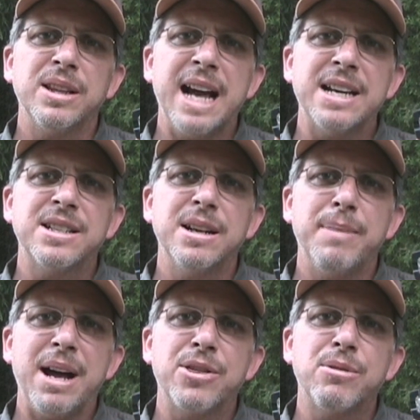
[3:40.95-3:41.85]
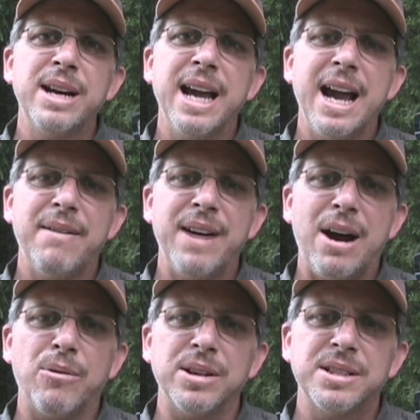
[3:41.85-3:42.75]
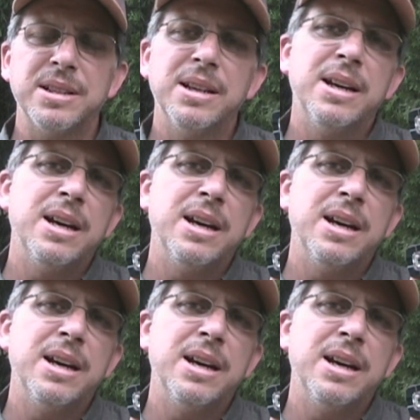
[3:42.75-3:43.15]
lasted about 3.5 hours.